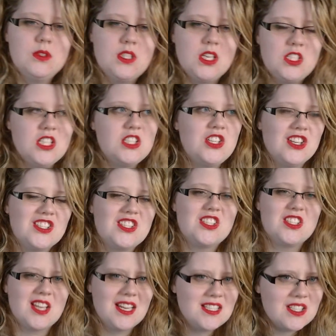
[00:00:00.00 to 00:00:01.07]
Did she
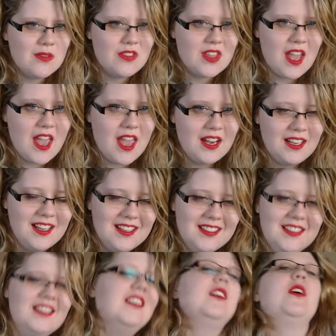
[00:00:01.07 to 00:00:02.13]
just say something?
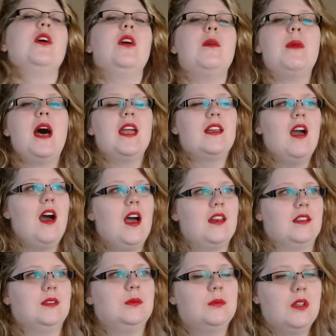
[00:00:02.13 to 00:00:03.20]
Oh my
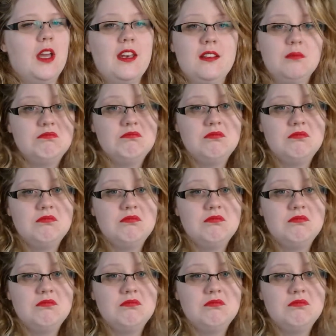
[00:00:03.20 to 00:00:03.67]
god!" And